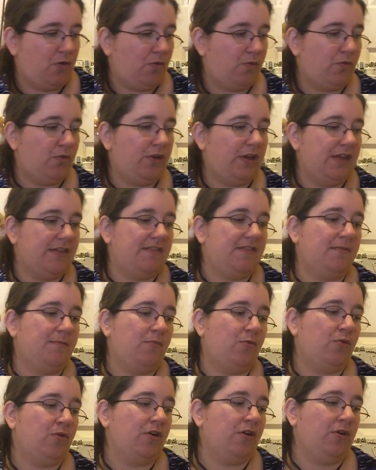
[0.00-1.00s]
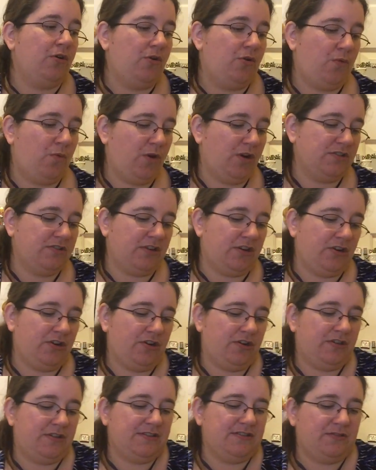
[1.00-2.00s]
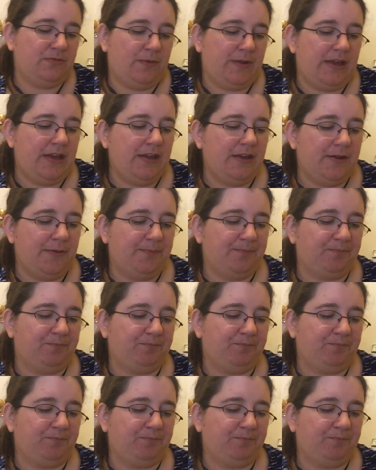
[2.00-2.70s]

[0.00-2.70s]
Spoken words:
we'll get some more worked on her this week.